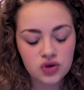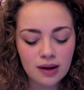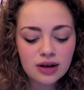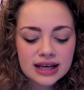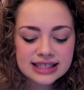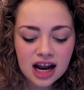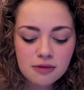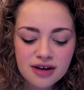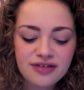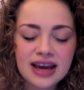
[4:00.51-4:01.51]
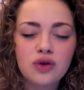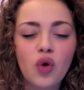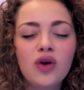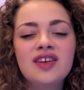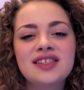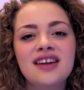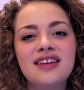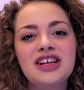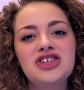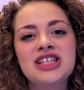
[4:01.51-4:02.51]
So I'm looking down at my feet and all of a
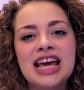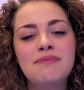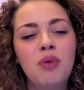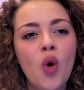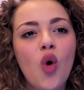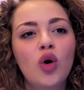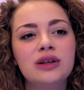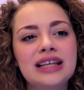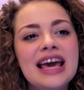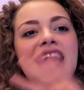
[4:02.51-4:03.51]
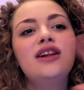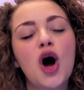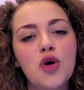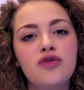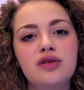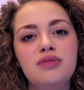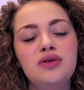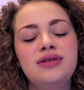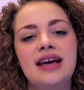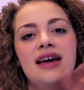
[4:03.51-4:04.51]
sudden I just hear Paul yell over the
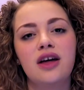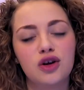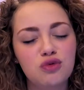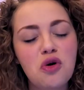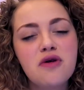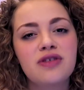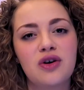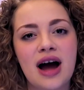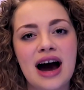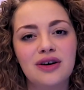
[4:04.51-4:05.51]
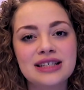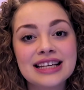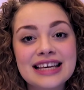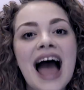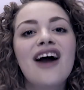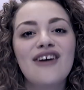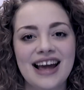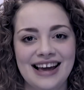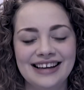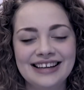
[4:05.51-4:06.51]
music and the roar of the crowd,
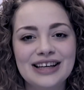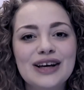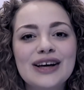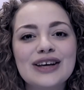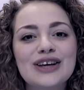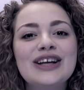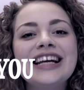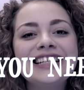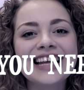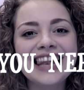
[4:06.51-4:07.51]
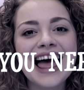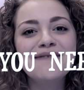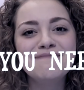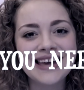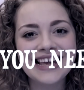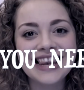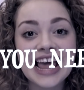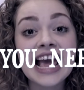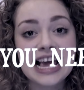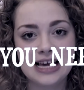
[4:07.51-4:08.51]
Carrie, you need to let me
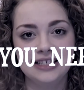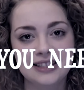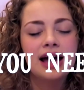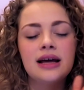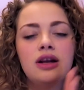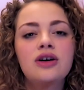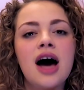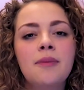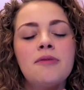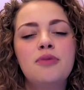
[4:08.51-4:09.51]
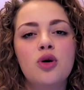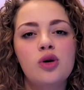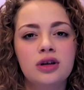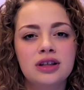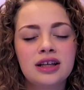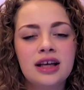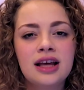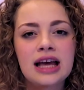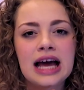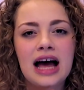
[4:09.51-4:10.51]
lead. And I look up at Paul
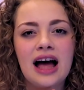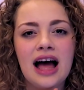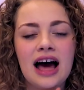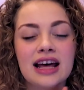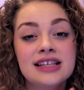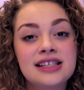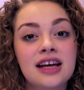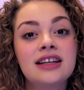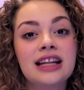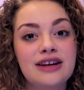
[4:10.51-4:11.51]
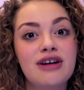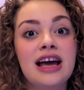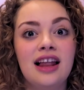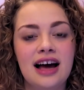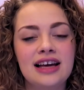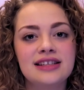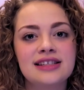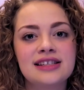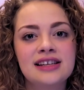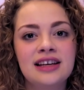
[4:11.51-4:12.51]
and I suddenly
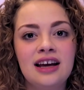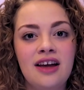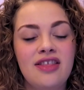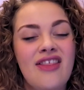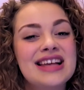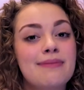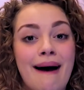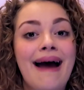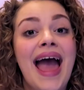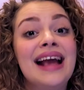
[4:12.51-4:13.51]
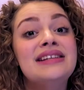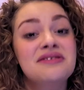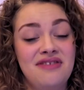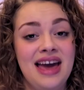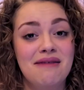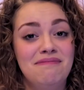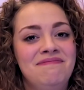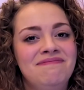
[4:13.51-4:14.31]
realise that there's about eight of him.